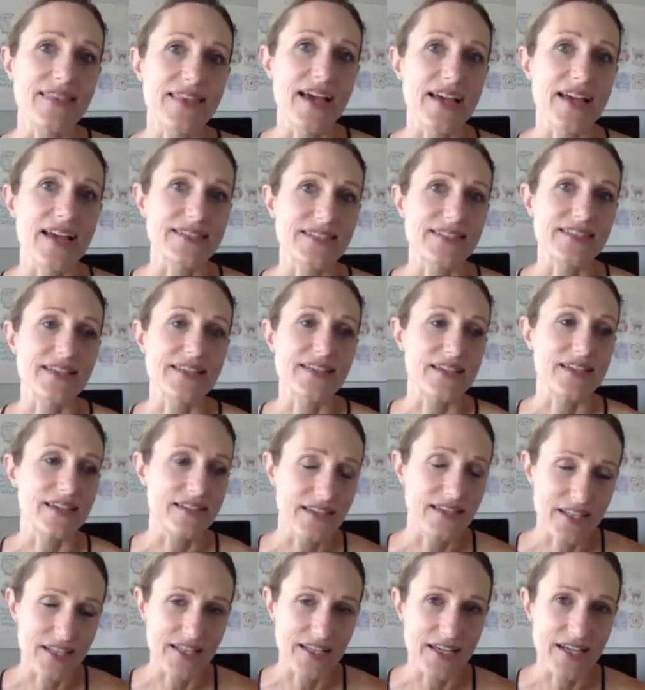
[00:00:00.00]
That's the
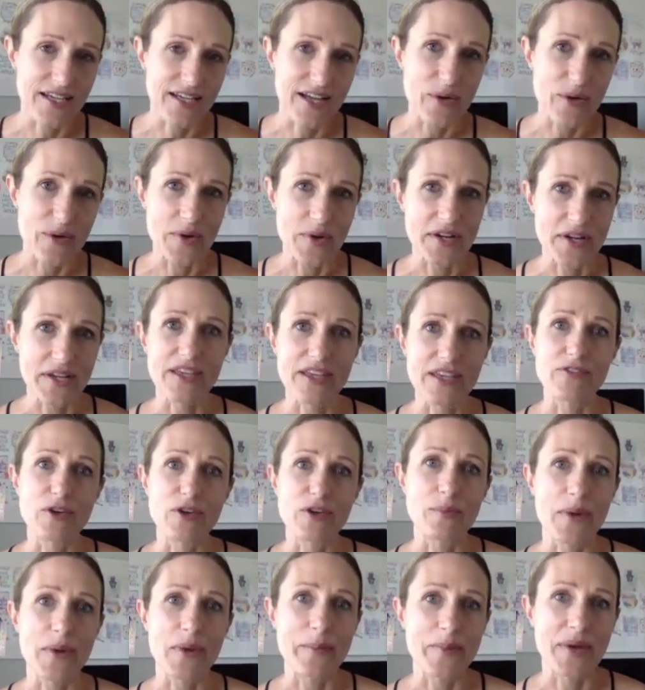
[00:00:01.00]
click. I want to give you
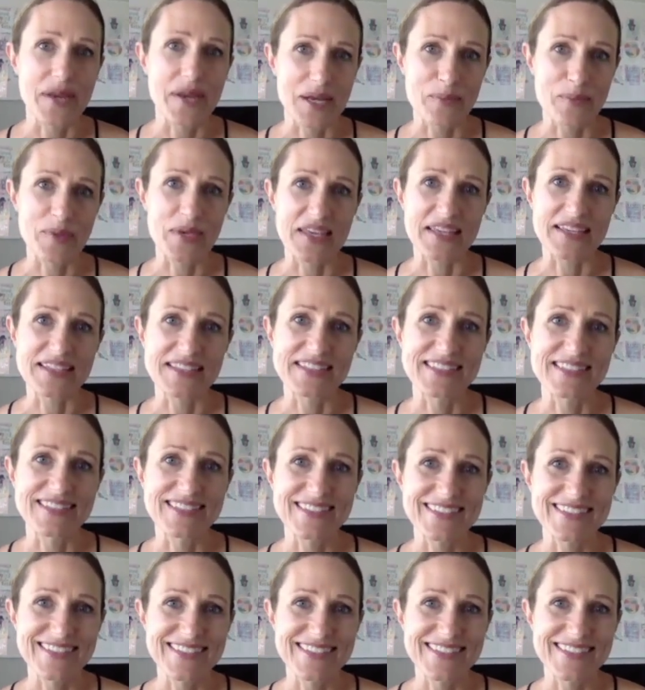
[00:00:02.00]
my money piece.